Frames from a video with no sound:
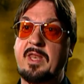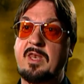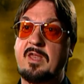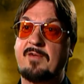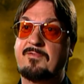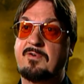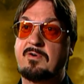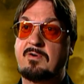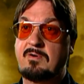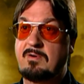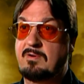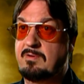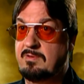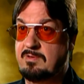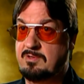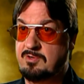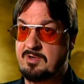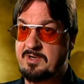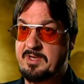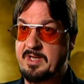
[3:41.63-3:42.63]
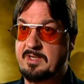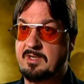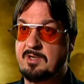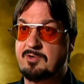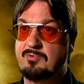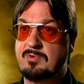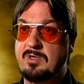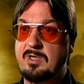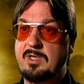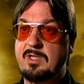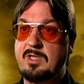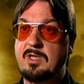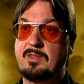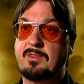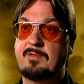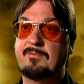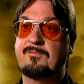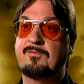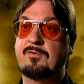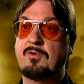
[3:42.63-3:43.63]
I never conducted really
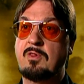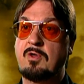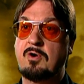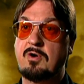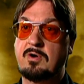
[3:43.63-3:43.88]
the full